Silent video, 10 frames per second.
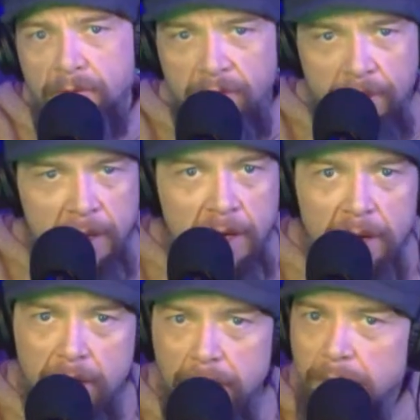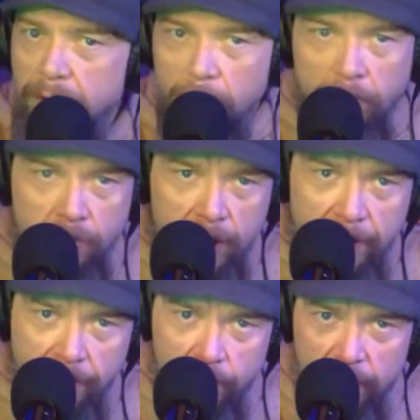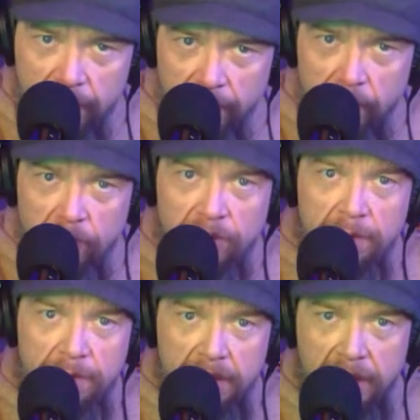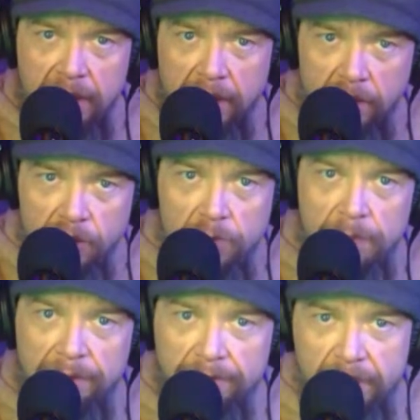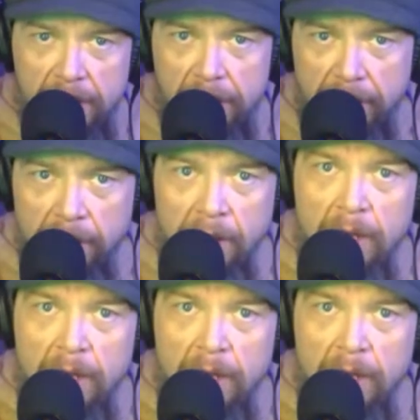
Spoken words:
Vimeo, Google Drive, or whatever, you send me the link, it should be fine.